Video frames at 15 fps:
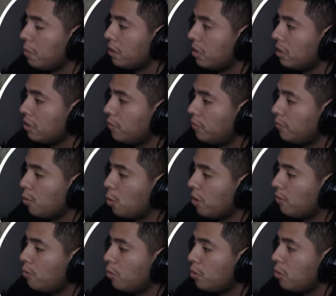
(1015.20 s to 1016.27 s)
in the
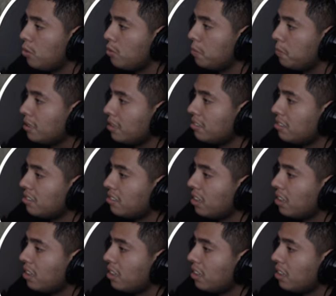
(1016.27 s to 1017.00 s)
fourth room. This is